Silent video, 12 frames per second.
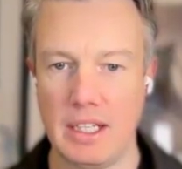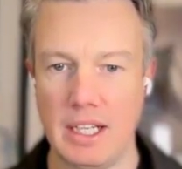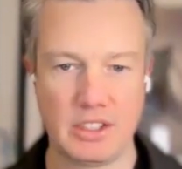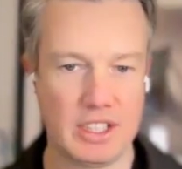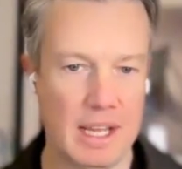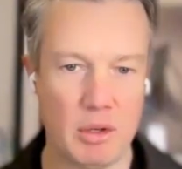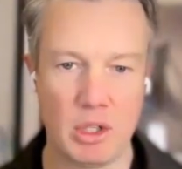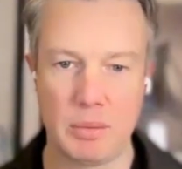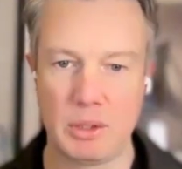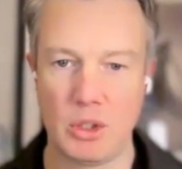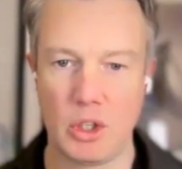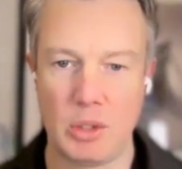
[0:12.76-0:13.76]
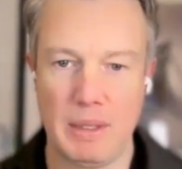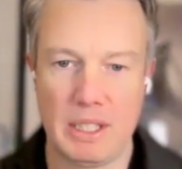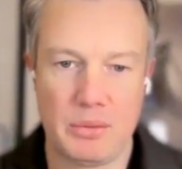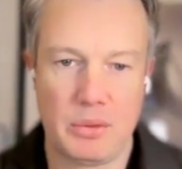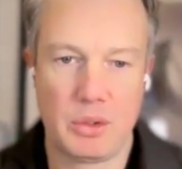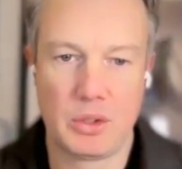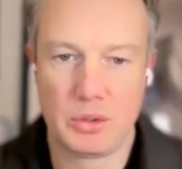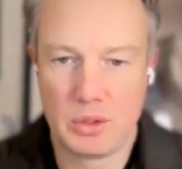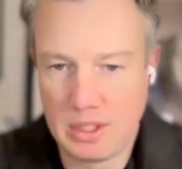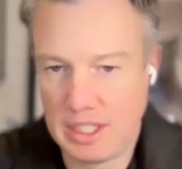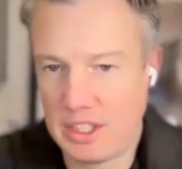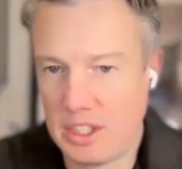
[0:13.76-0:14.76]
Today we're going to be talking about the future of
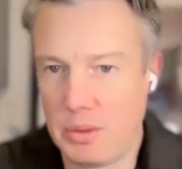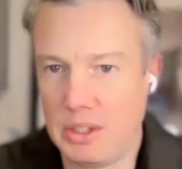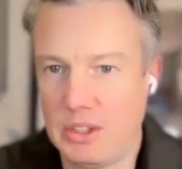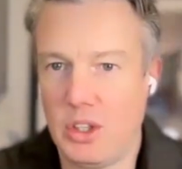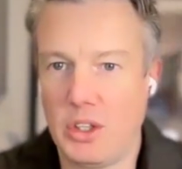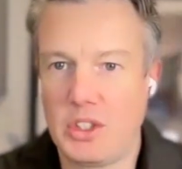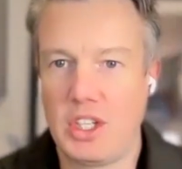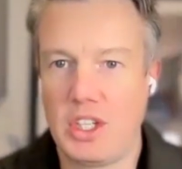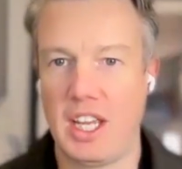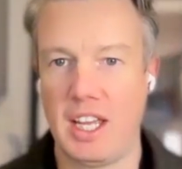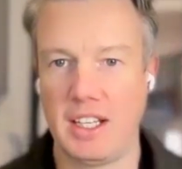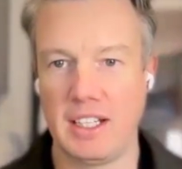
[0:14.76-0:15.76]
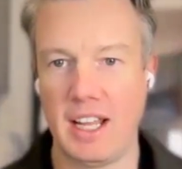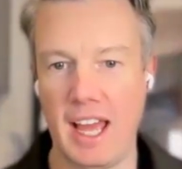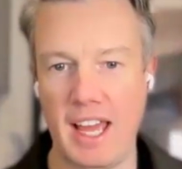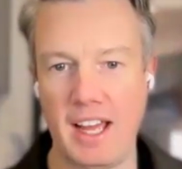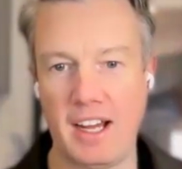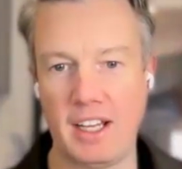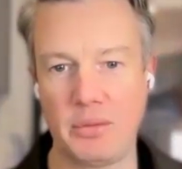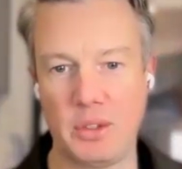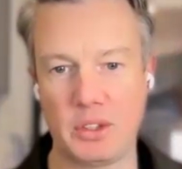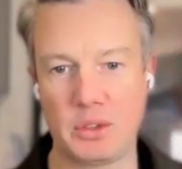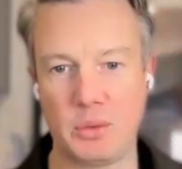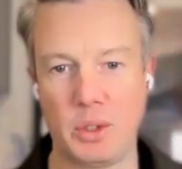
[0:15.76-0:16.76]
strategic research in an AI
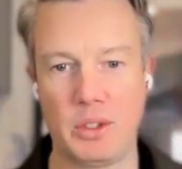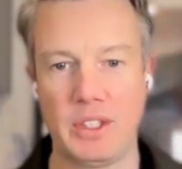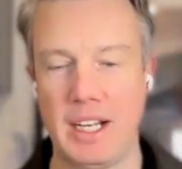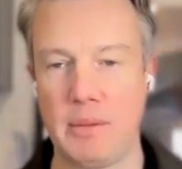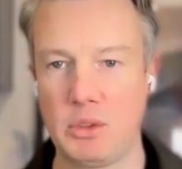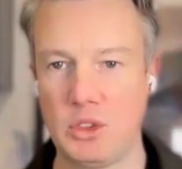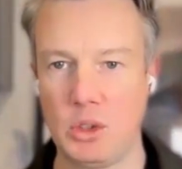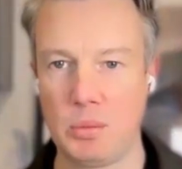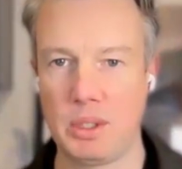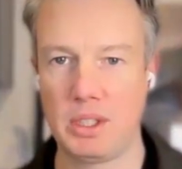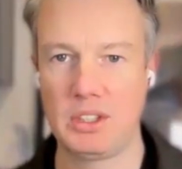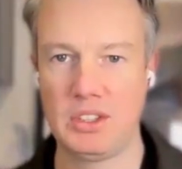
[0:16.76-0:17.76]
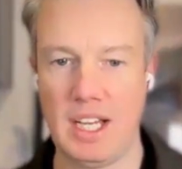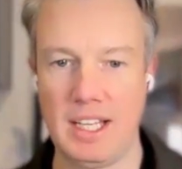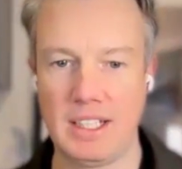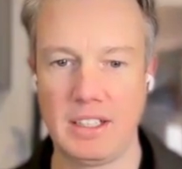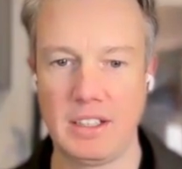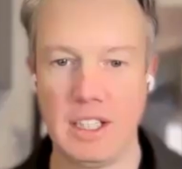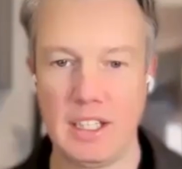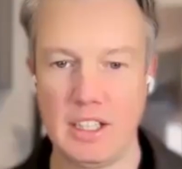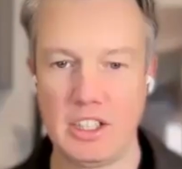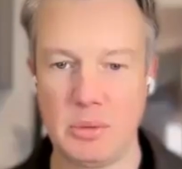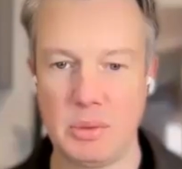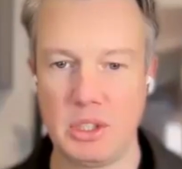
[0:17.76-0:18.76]
first world. And I'm super excited
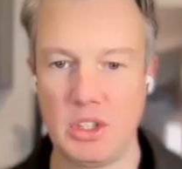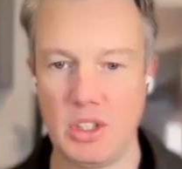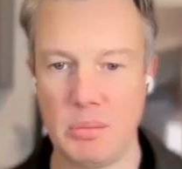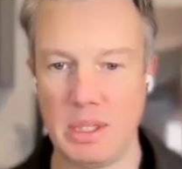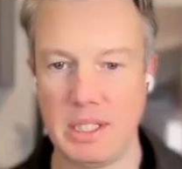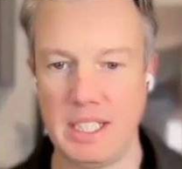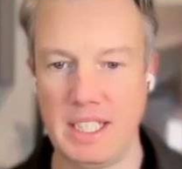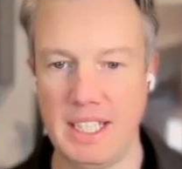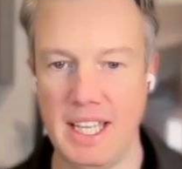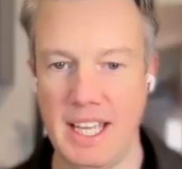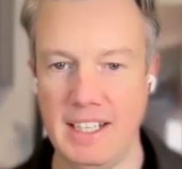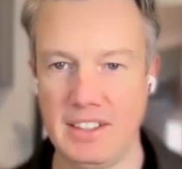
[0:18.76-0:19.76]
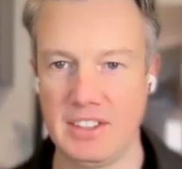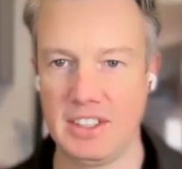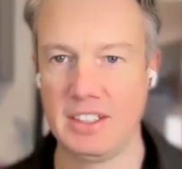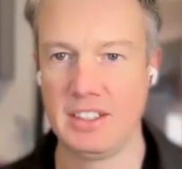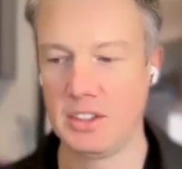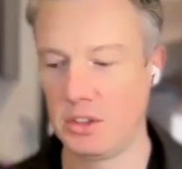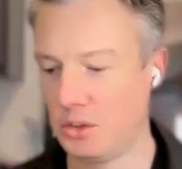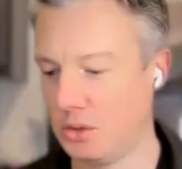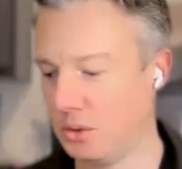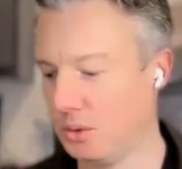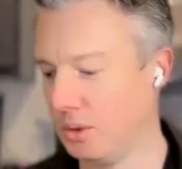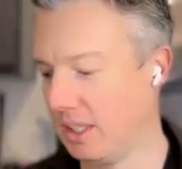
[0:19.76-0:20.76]
to be joined by Nikki Anderson,
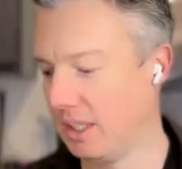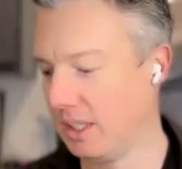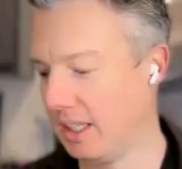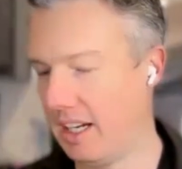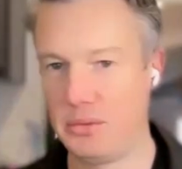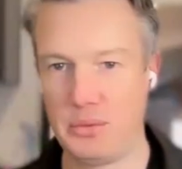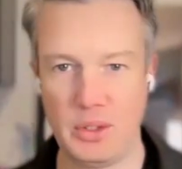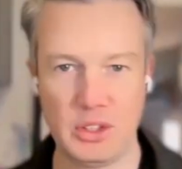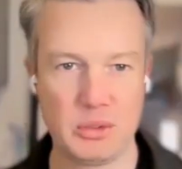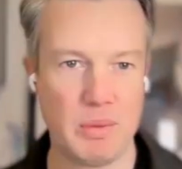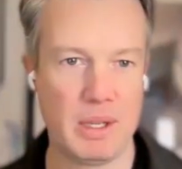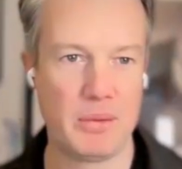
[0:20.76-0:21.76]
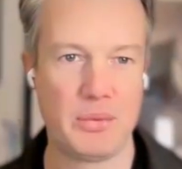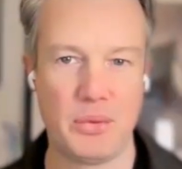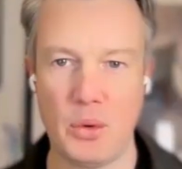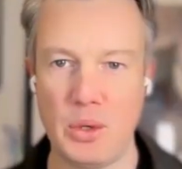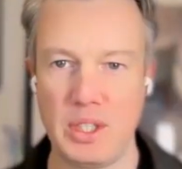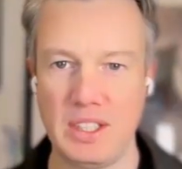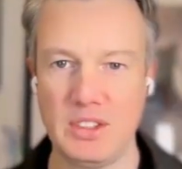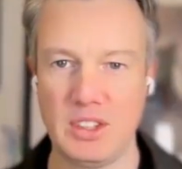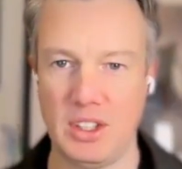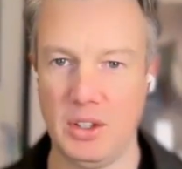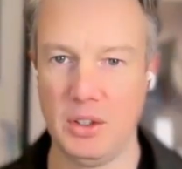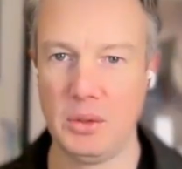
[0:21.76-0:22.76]
who I first met 4 years
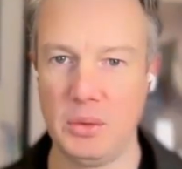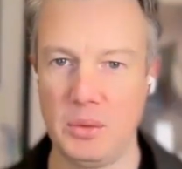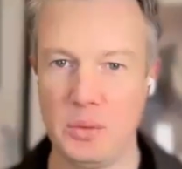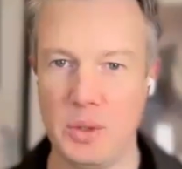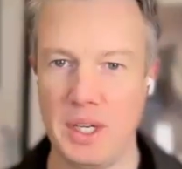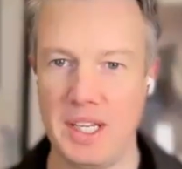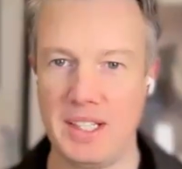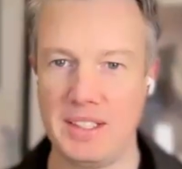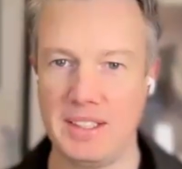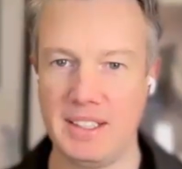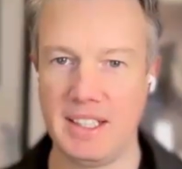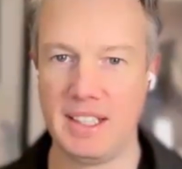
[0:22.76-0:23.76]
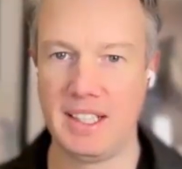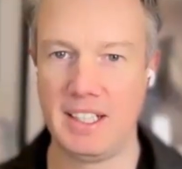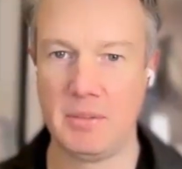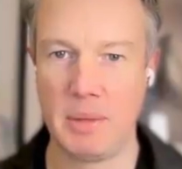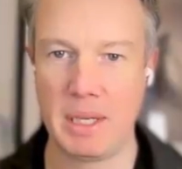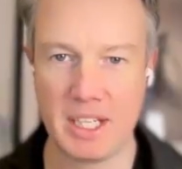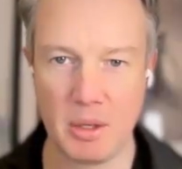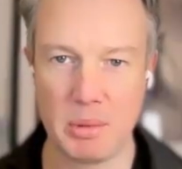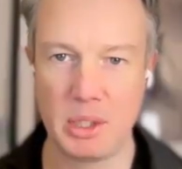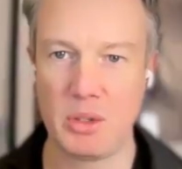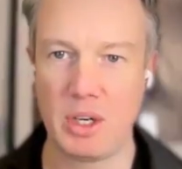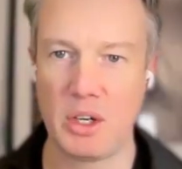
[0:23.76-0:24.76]
ago when my company,
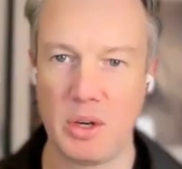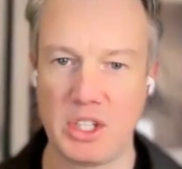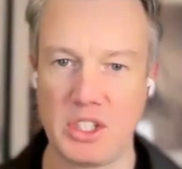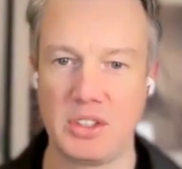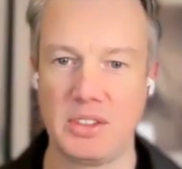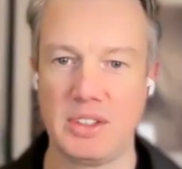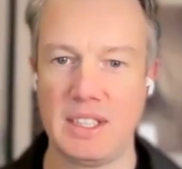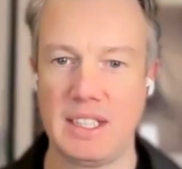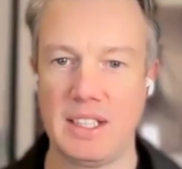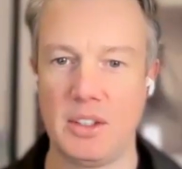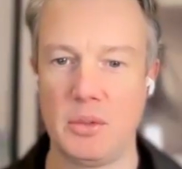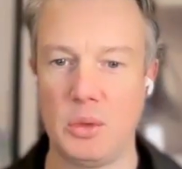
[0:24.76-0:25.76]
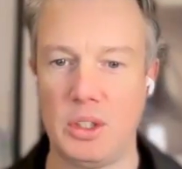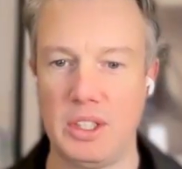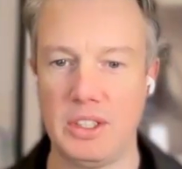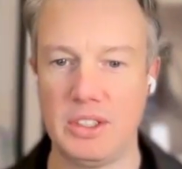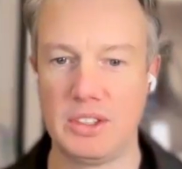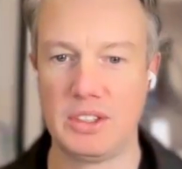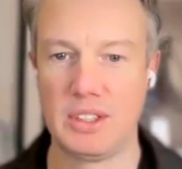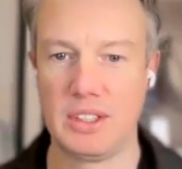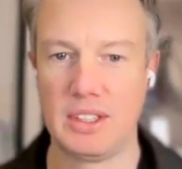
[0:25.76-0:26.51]
Great Question, was